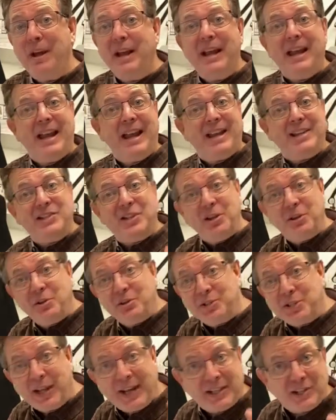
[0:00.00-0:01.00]
is that you'll
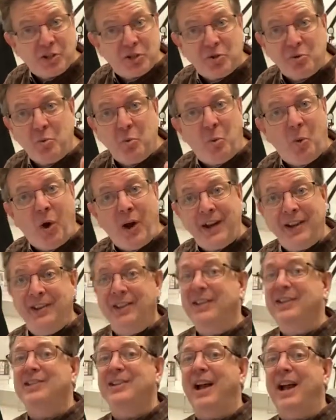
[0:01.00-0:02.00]
take just one of
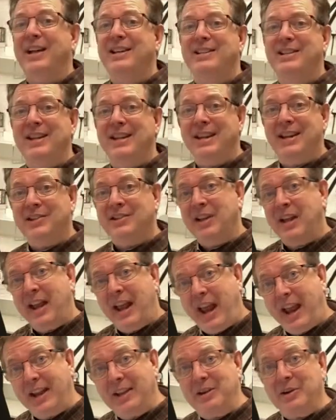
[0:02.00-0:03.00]
these ideas
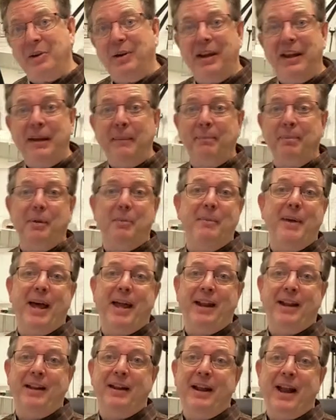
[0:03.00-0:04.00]
and you'll implement
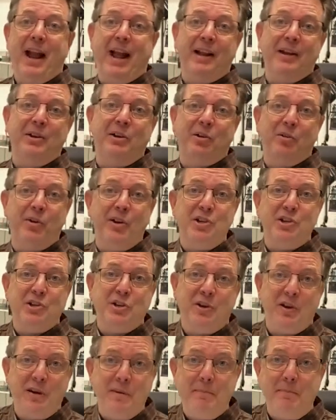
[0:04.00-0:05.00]
it and increase your
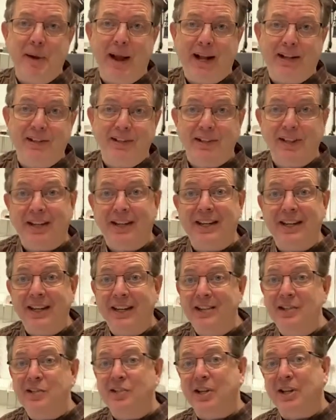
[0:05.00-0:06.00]
impact in the
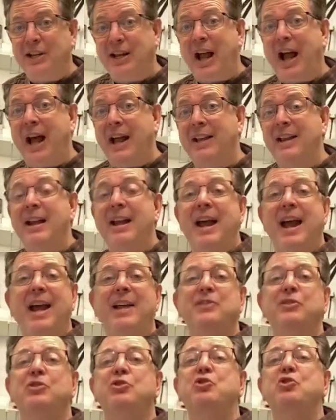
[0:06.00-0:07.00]
kids that God
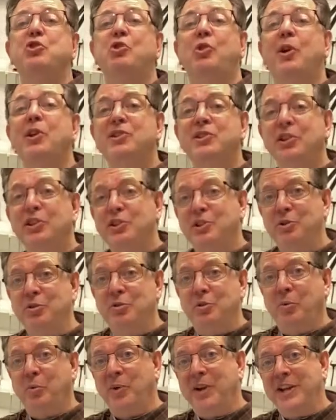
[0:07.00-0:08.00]
has entrusted you to
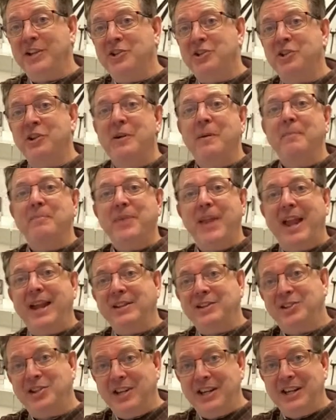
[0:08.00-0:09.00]
reach and
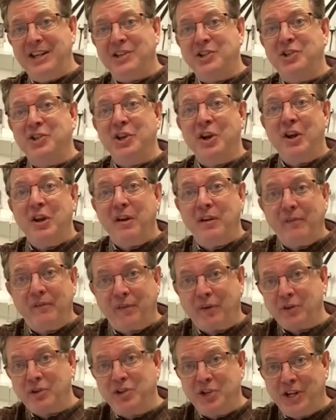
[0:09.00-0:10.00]
teach
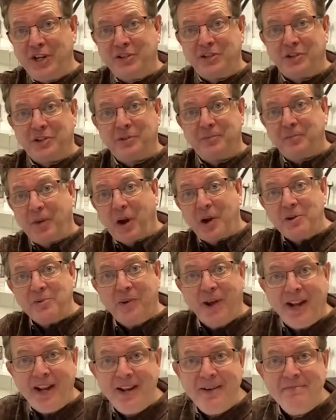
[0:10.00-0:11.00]
for Jesus. Are you
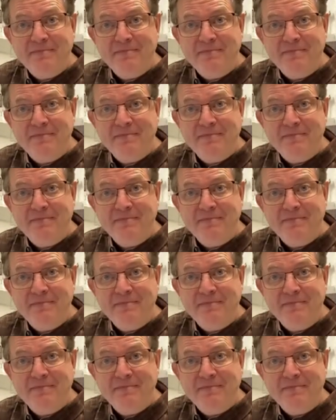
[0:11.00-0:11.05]
ready?